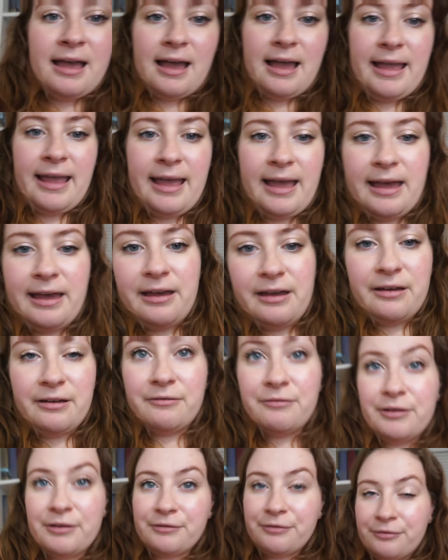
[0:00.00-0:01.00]
I
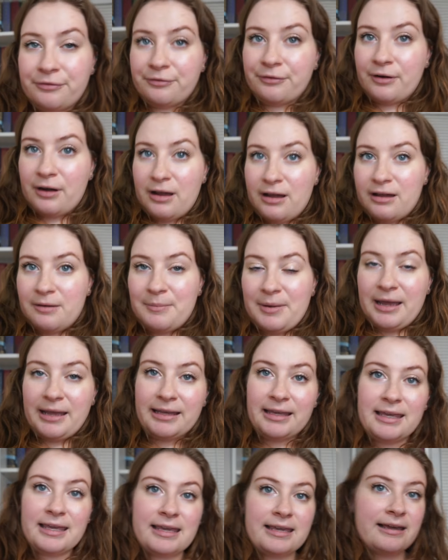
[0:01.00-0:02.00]
have from
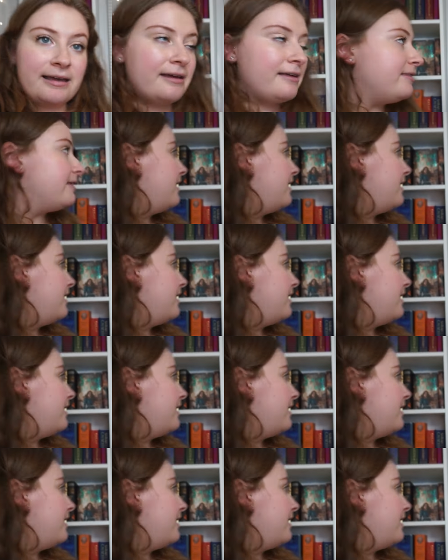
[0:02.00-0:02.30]
Ikea